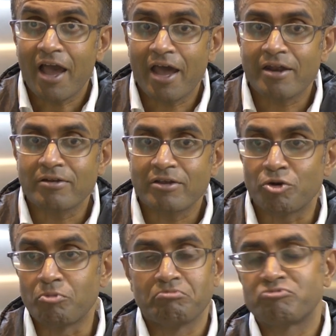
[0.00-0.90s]
And,
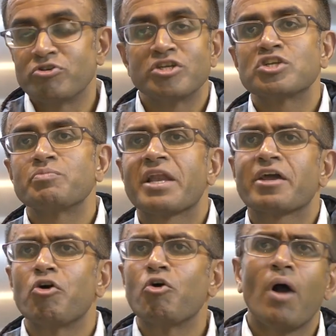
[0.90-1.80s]
you know, traditionally be
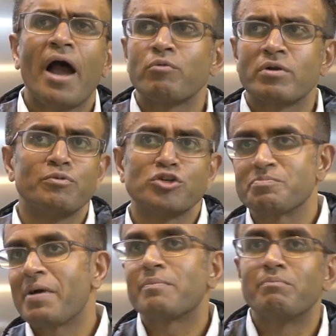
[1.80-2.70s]
like, oh, I want to push
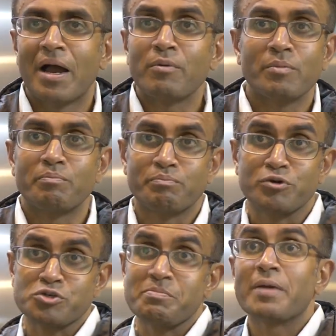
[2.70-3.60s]
my, I want to
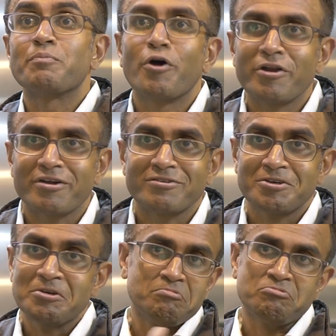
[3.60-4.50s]
push my
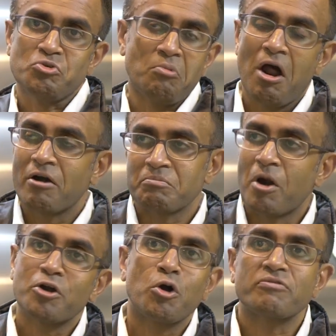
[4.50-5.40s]
product. So our,
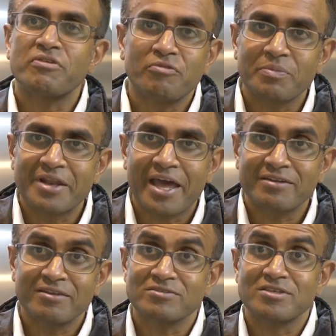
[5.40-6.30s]
our coffee from the
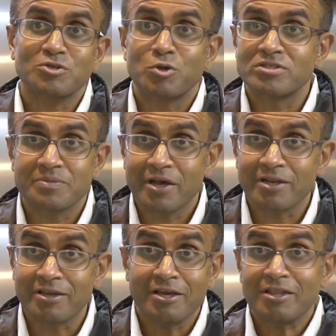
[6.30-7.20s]
Nandi Hills is called
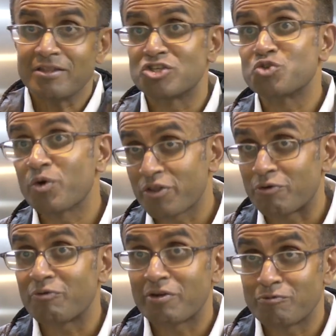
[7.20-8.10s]
Zamani. There's two other
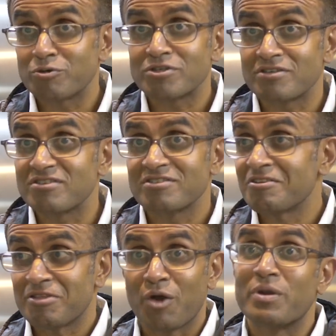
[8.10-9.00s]
great roasters
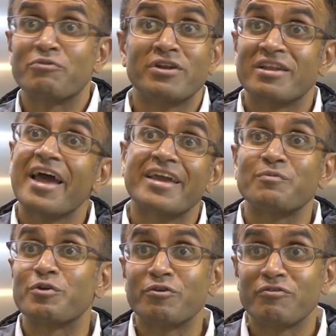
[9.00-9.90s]
that we really like
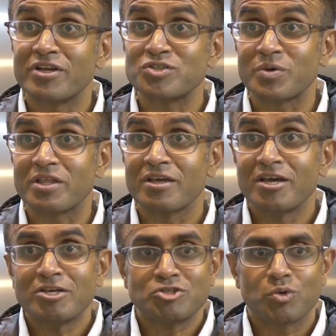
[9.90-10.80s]
and we're good friends with.
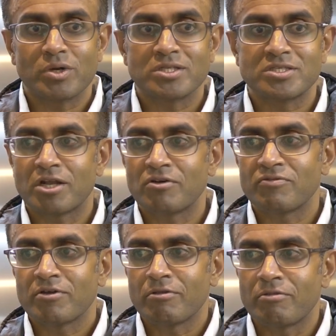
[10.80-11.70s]
So instead
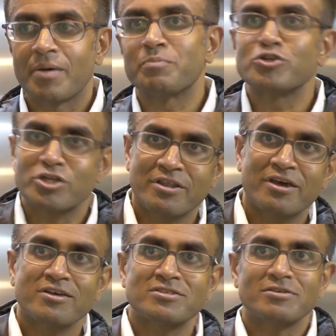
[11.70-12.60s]
of them pushing
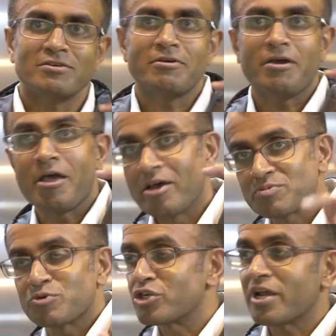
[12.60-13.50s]
theirs, and
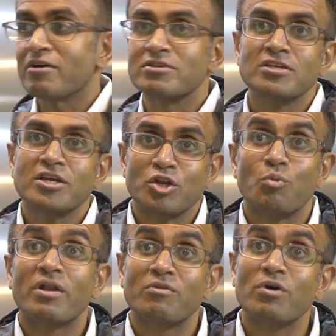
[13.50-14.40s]
us pushing ours. But
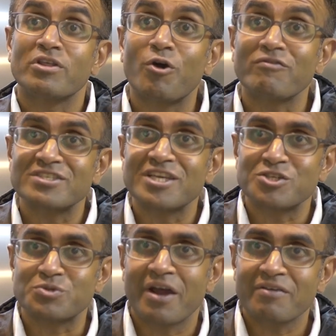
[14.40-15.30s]
one, one of the
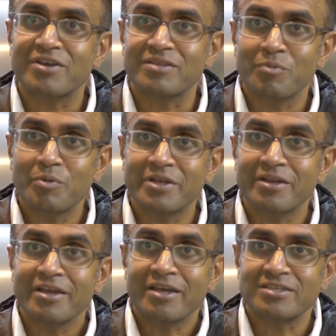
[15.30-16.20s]
conversations we're having at the
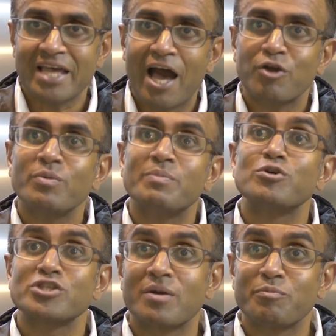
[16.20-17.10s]
moment is how do we
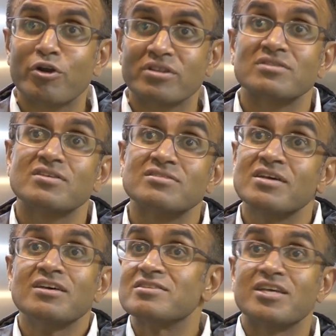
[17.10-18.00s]
push out a product that says
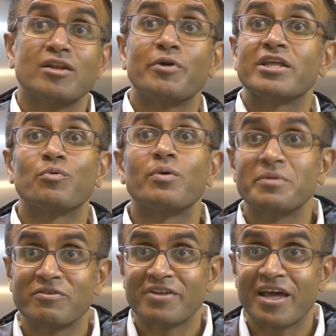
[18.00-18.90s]
celebrating the
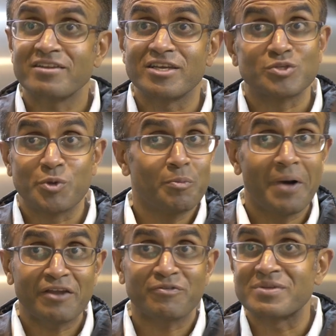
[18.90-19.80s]
women of Nandi? Because we all
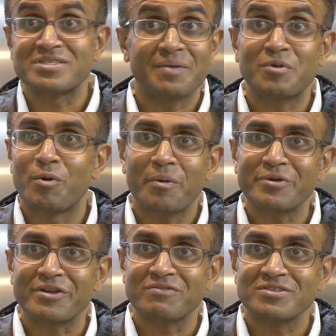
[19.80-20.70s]
buy from the same
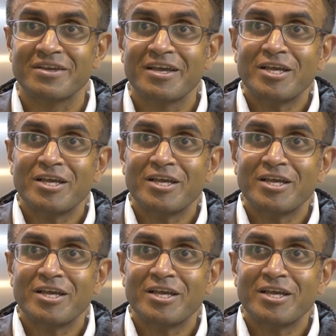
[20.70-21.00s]
cooperatives.